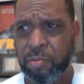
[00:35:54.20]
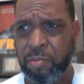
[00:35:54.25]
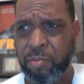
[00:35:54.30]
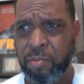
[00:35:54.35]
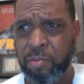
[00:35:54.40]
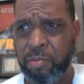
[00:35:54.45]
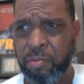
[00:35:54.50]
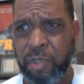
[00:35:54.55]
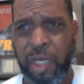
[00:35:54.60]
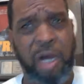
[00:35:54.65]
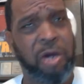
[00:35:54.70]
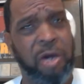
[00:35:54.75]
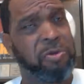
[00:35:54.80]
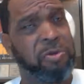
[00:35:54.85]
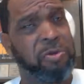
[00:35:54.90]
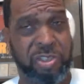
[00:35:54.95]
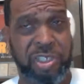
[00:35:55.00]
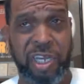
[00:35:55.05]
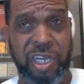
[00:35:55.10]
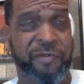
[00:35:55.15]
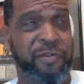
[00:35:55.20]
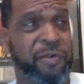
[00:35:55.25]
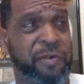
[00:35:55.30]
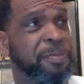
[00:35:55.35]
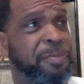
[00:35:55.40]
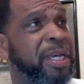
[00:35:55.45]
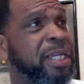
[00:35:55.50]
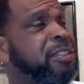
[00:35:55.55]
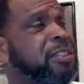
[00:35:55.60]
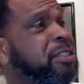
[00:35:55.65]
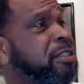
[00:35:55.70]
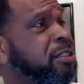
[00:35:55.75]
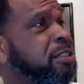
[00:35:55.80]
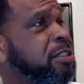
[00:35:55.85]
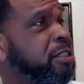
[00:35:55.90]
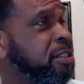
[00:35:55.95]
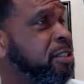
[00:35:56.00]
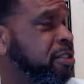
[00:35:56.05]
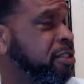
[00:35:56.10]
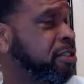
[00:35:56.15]
Own several
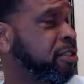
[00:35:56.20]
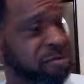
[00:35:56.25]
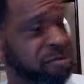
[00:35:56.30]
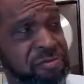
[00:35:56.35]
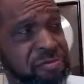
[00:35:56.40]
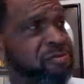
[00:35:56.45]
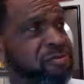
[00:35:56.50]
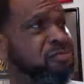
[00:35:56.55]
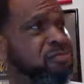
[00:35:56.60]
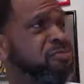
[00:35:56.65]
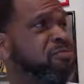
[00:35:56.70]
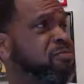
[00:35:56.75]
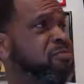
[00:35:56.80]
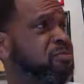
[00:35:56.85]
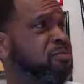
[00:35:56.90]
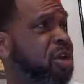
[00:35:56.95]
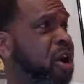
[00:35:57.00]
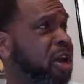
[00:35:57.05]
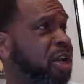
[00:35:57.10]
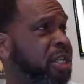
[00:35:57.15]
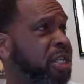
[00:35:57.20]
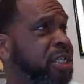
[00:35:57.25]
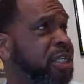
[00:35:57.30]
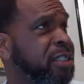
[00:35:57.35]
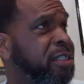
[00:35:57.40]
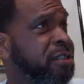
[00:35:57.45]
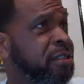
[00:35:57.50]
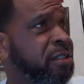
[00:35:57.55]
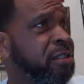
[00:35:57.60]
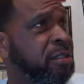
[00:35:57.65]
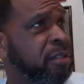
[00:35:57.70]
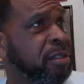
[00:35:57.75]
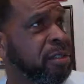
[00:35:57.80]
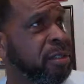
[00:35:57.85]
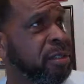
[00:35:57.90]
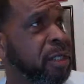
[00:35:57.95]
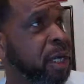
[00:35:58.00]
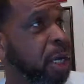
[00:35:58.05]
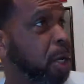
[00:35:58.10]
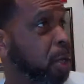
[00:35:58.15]
businesses. Darling,
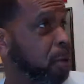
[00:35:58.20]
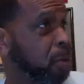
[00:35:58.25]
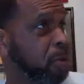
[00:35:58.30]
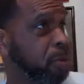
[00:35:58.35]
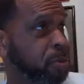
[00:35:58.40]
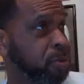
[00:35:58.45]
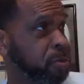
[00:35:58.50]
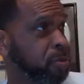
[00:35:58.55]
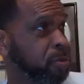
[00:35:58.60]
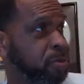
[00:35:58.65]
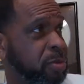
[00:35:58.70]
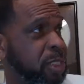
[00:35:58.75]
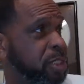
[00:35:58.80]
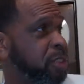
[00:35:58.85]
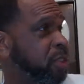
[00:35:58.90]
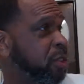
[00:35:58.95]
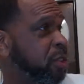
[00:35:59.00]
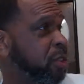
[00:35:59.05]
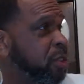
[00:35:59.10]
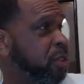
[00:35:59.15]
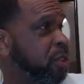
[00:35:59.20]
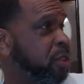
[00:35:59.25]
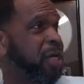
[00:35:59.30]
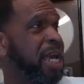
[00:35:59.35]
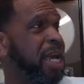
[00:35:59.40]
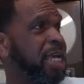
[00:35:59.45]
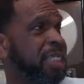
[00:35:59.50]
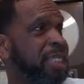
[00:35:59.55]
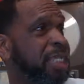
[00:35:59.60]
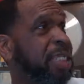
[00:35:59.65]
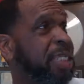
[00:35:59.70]
oh, I thought you were an athlete. I